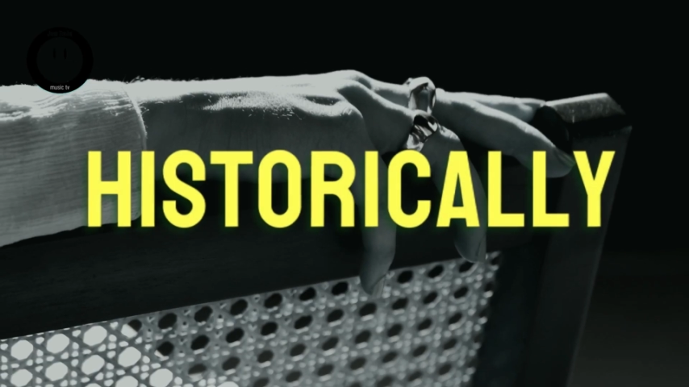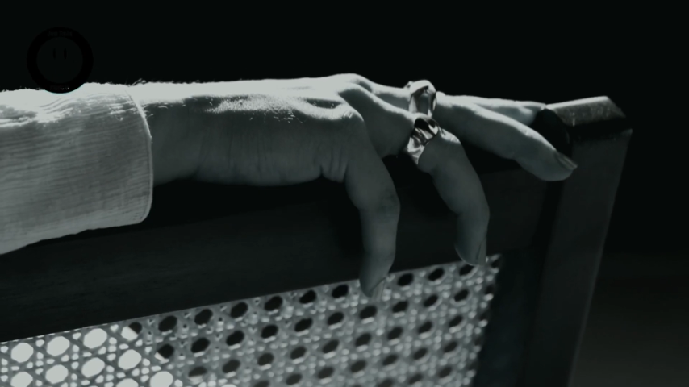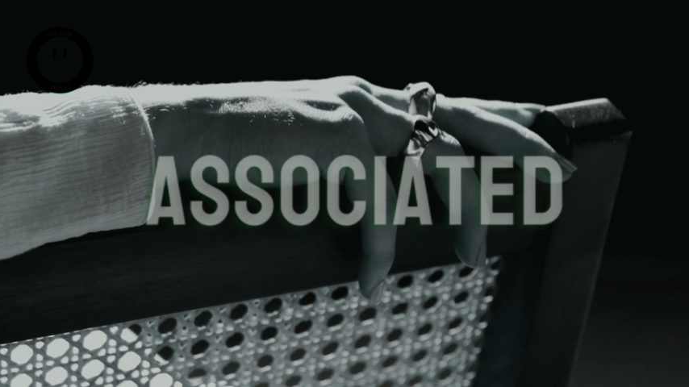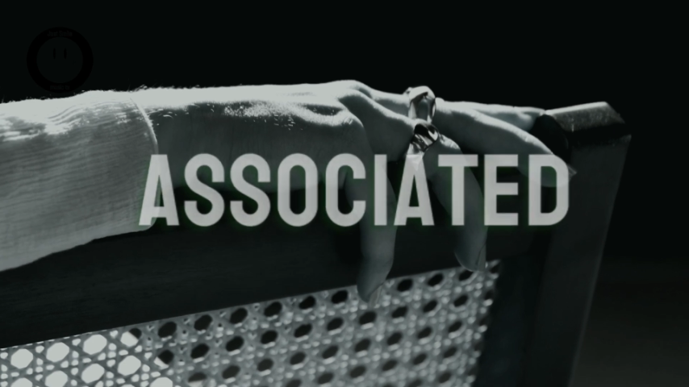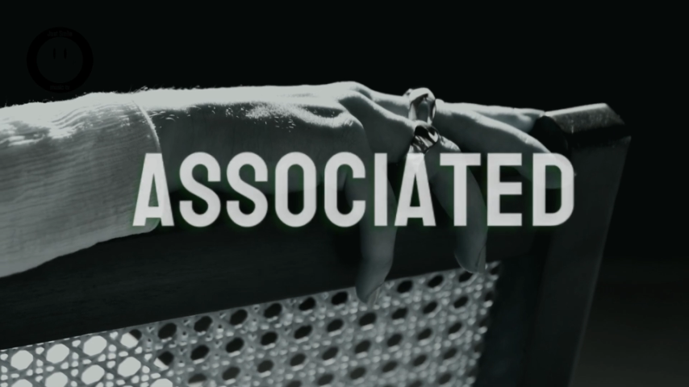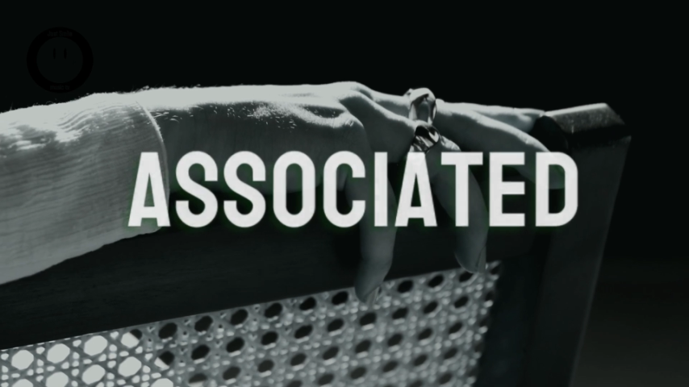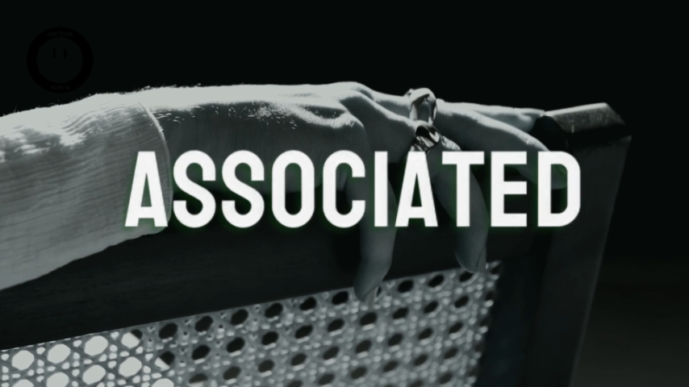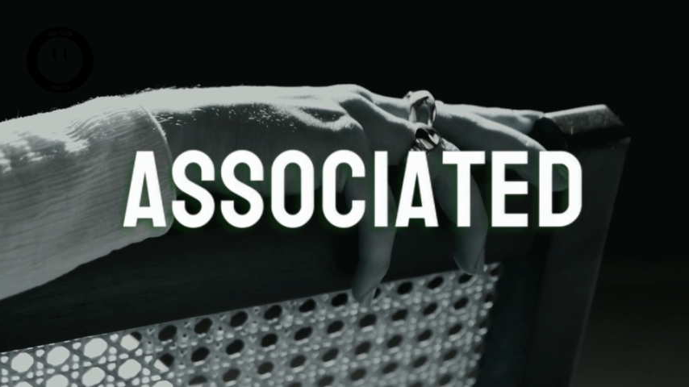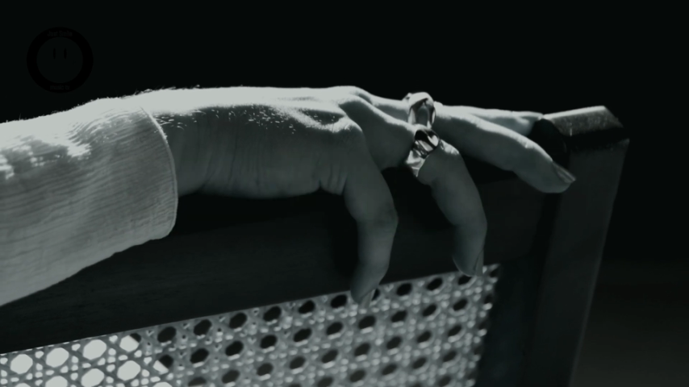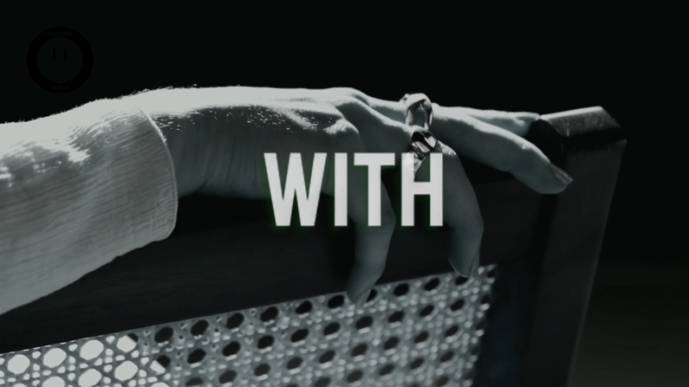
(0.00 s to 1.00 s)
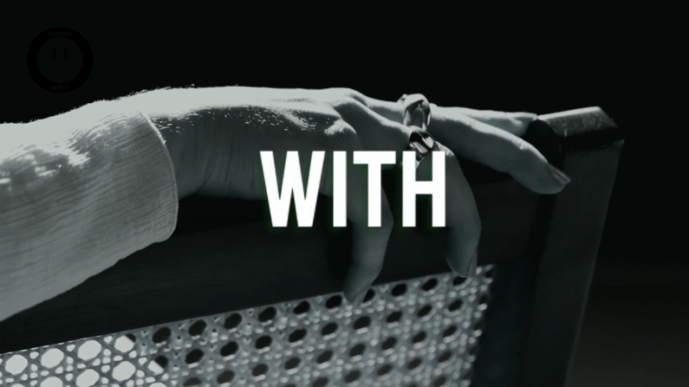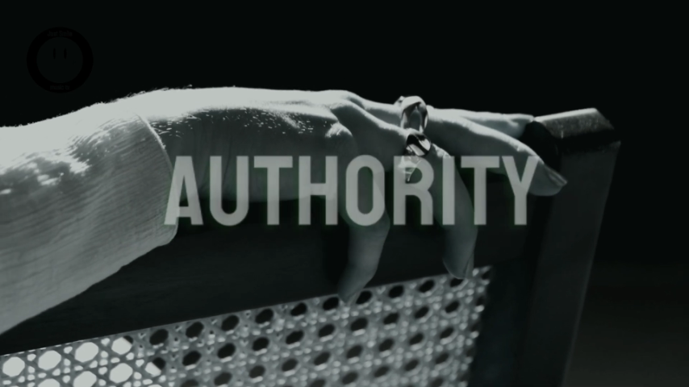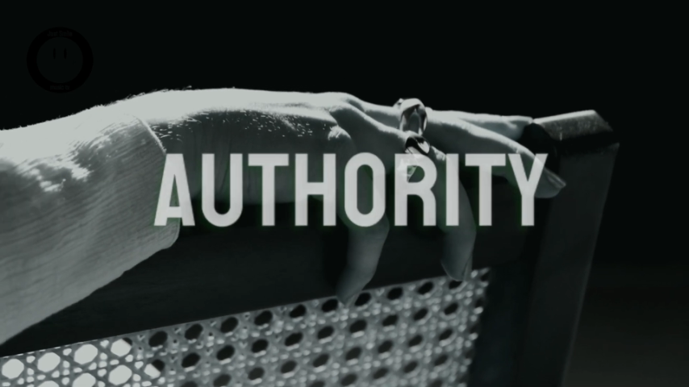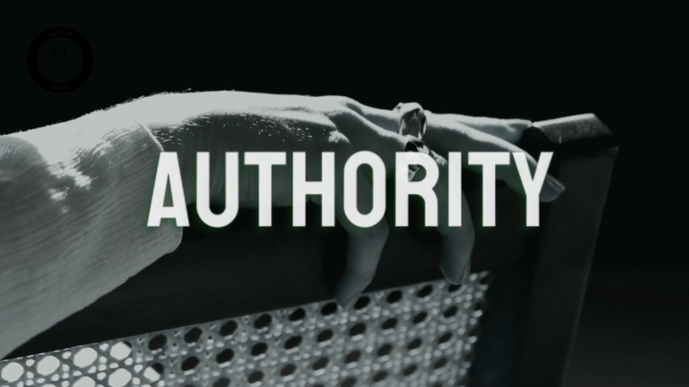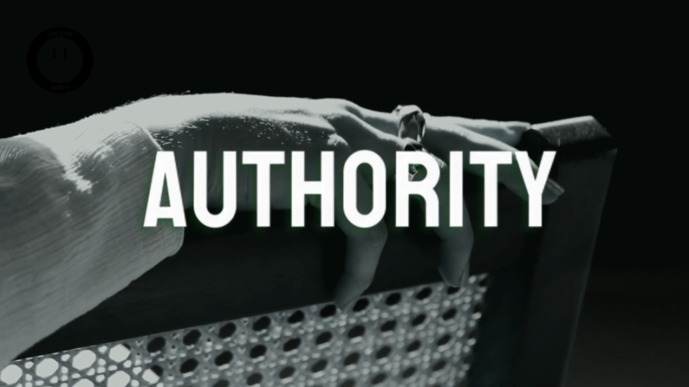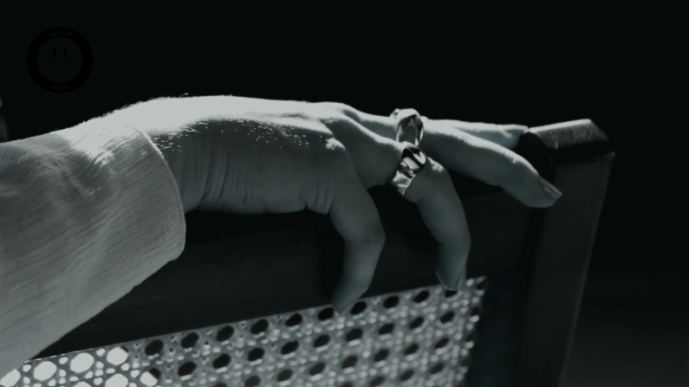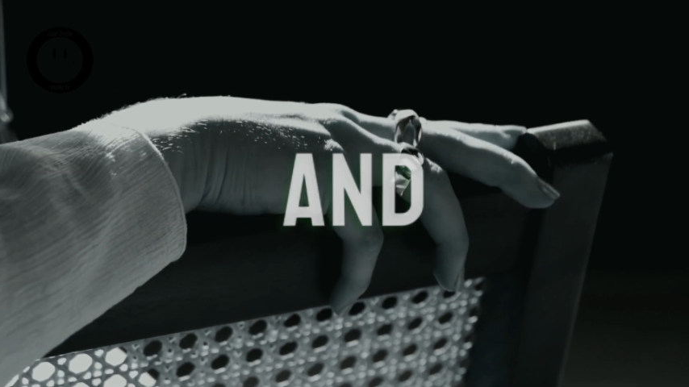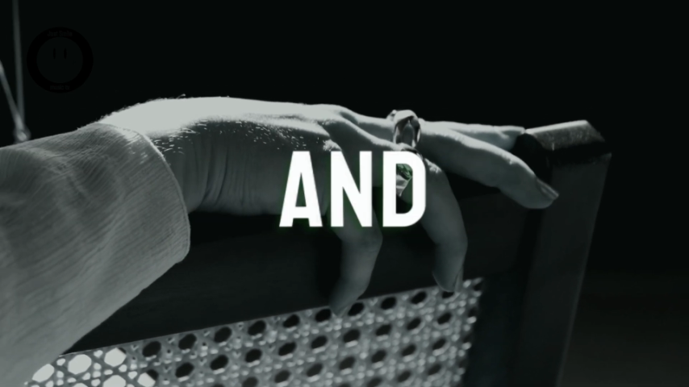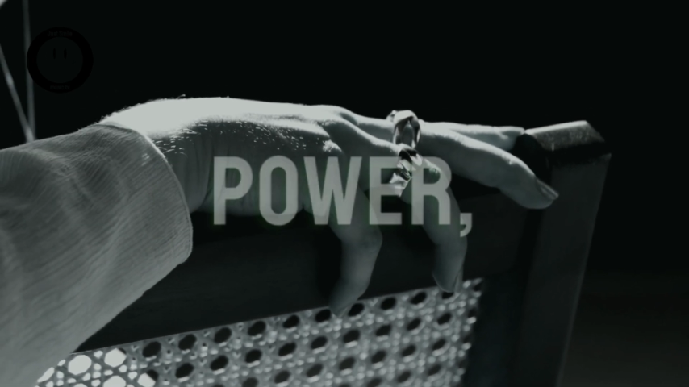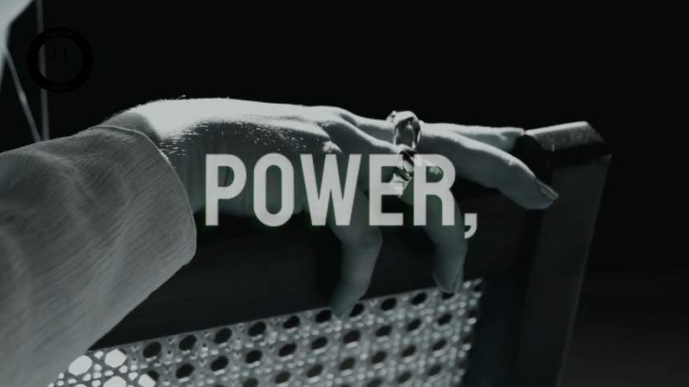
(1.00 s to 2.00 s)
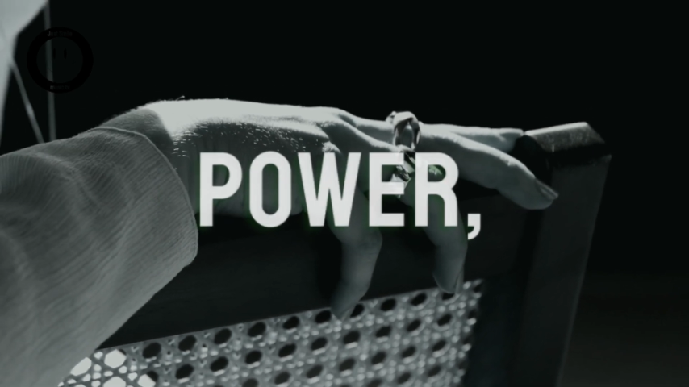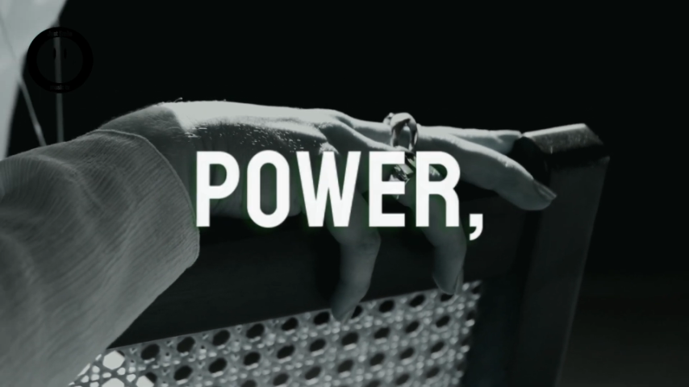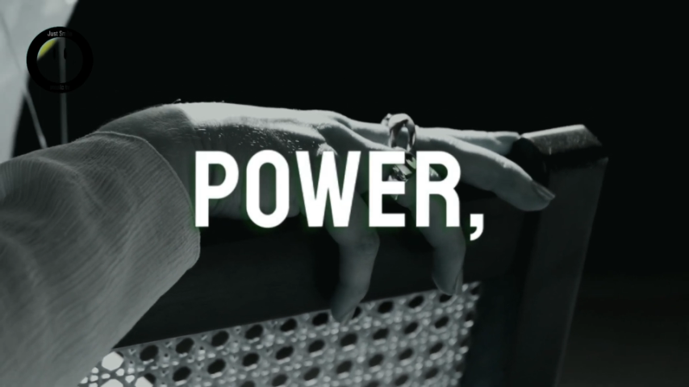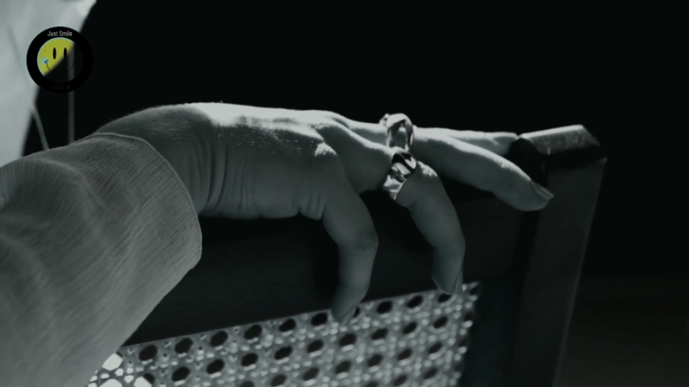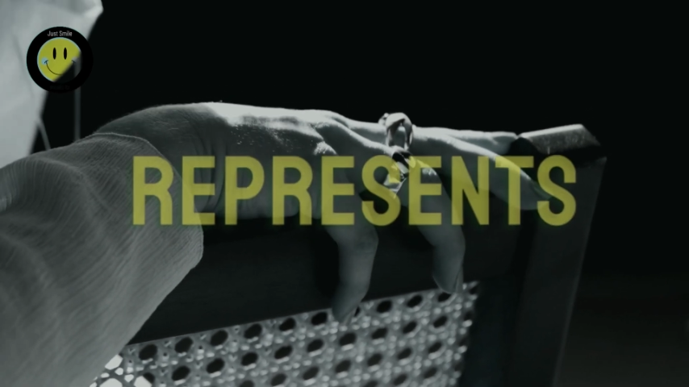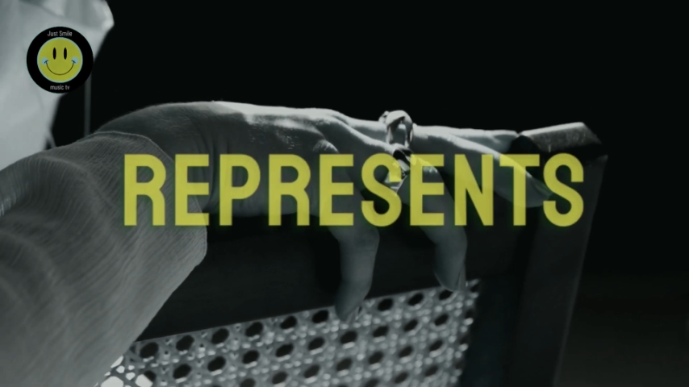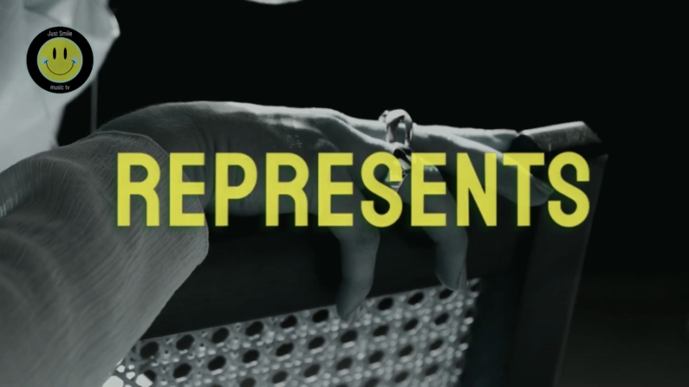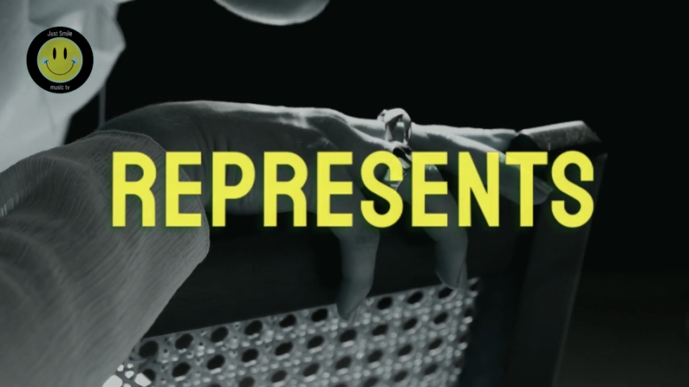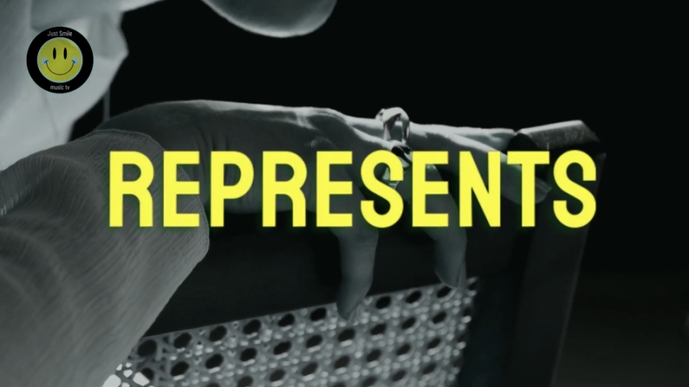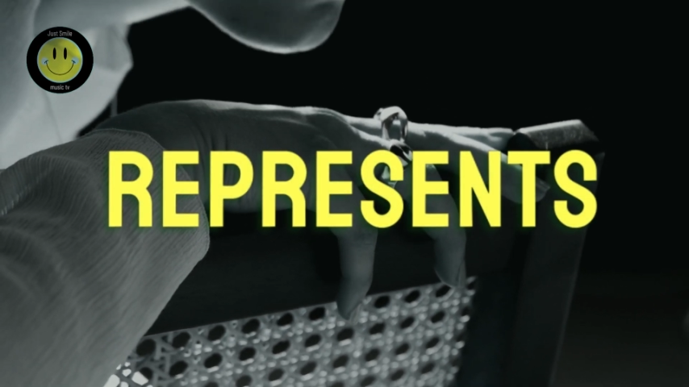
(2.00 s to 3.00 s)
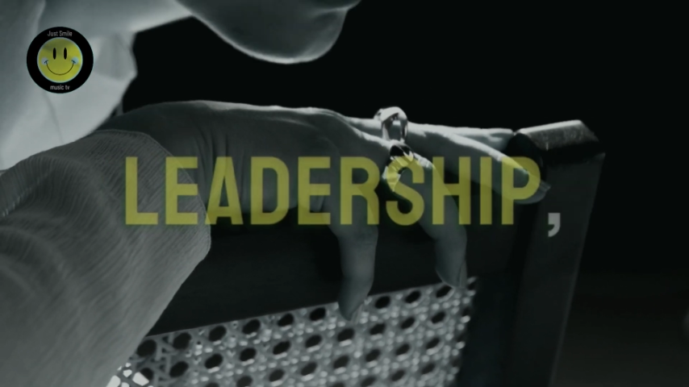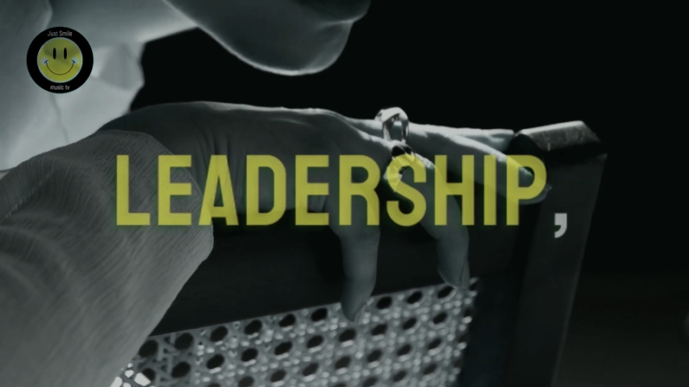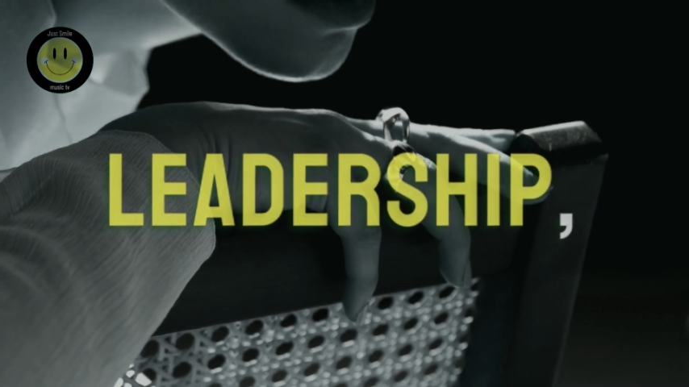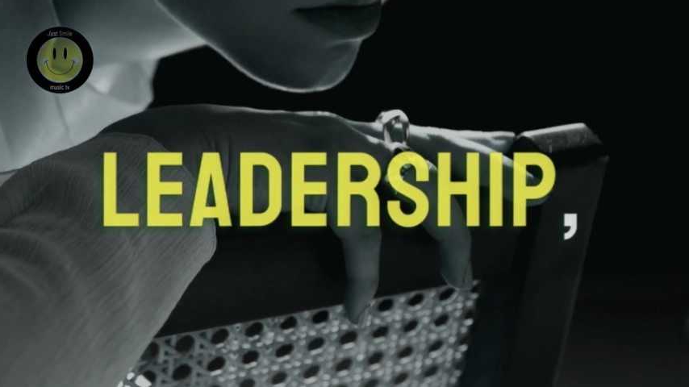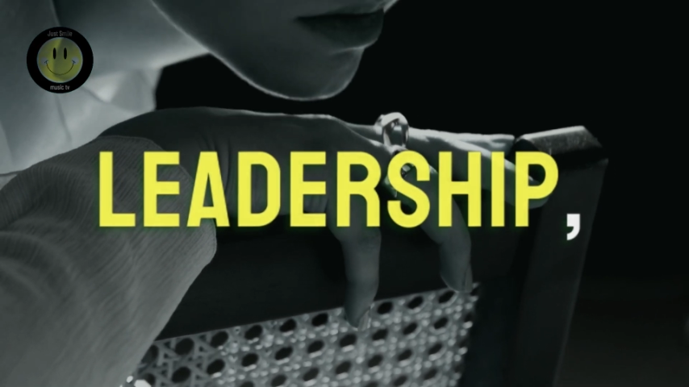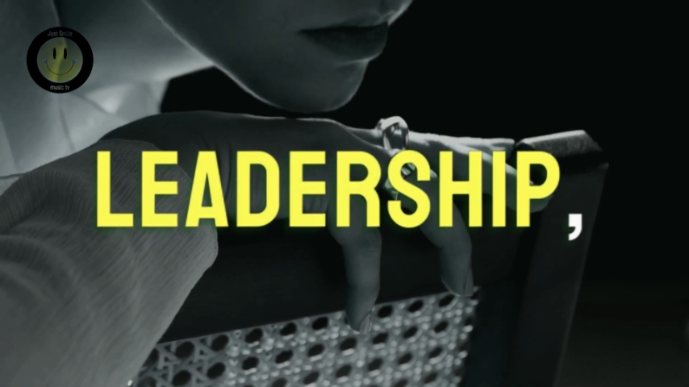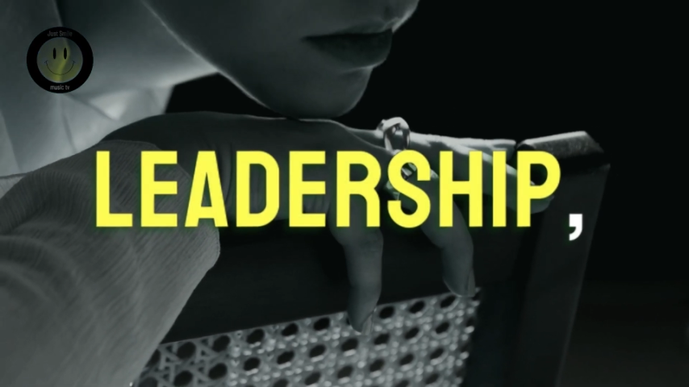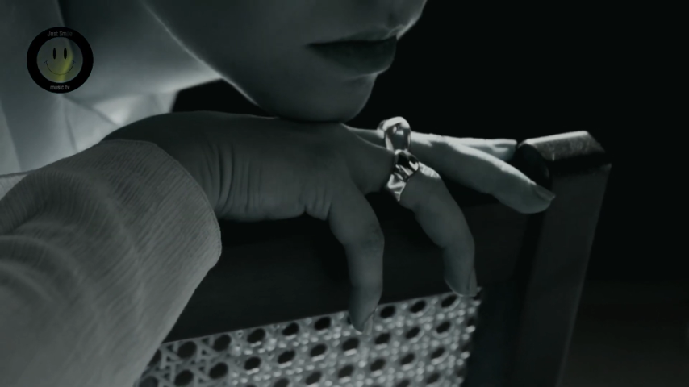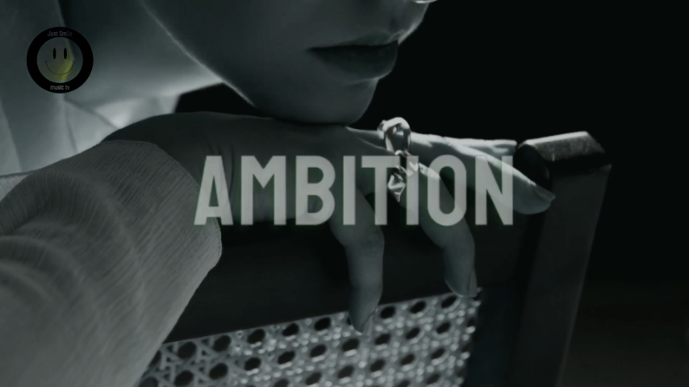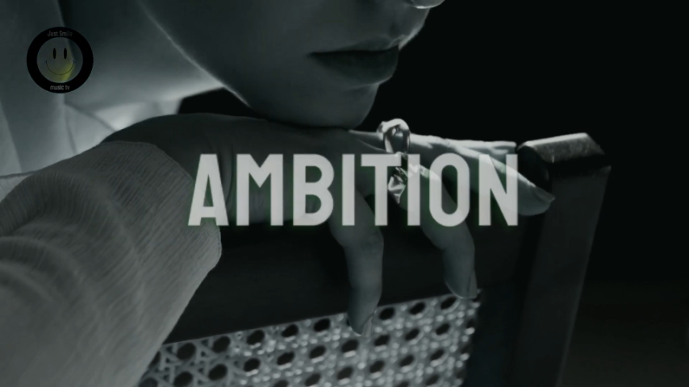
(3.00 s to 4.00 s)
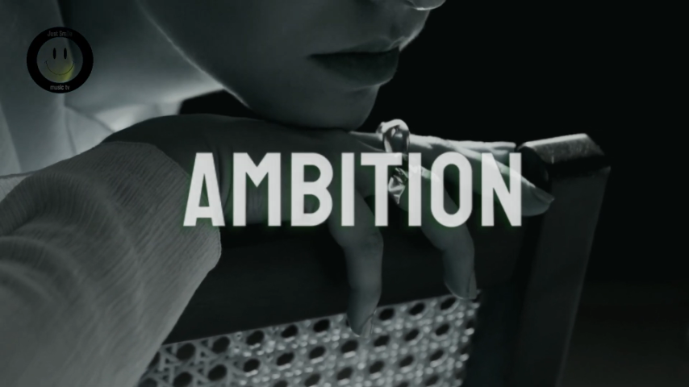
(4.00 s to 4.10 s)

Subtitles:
No face is visible, so there are no lips to read.